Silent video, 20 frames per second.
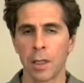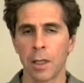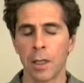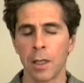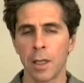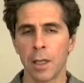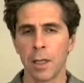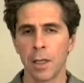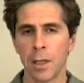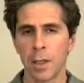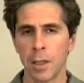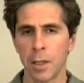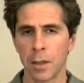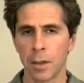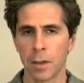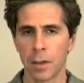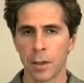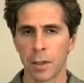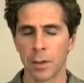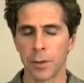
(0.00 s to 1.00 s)
a
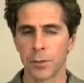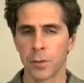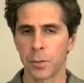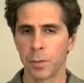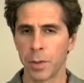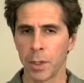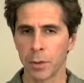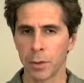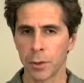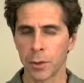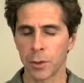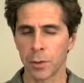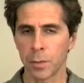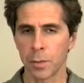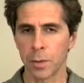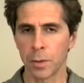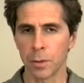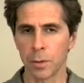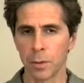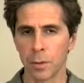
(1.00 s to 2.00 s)

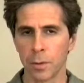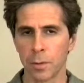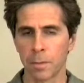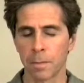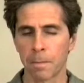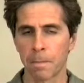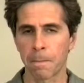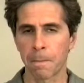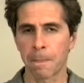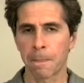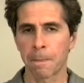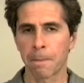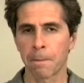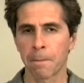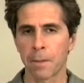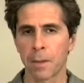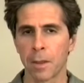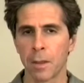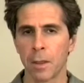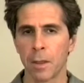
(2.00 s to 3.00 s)
spiritual,
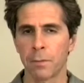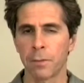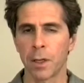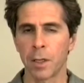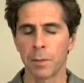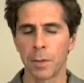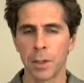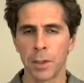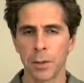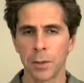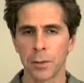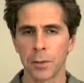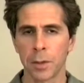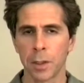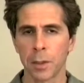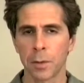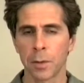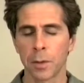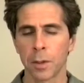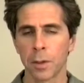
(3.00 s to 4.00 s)
if I may use
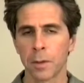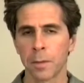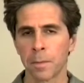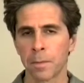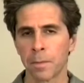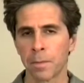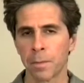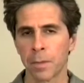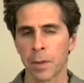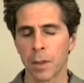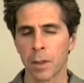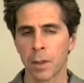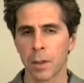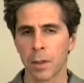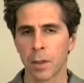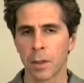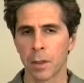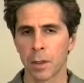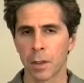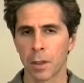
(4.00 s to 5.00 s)
that word,
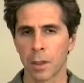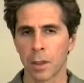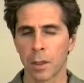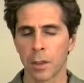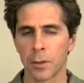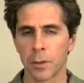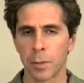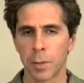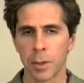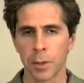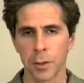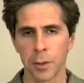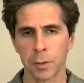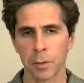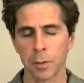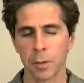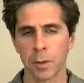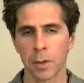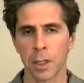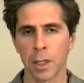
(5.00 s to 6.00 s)
a
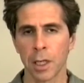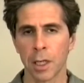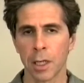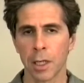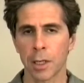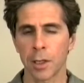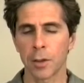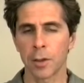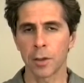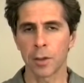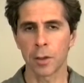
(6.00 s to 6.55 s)
spiritual kind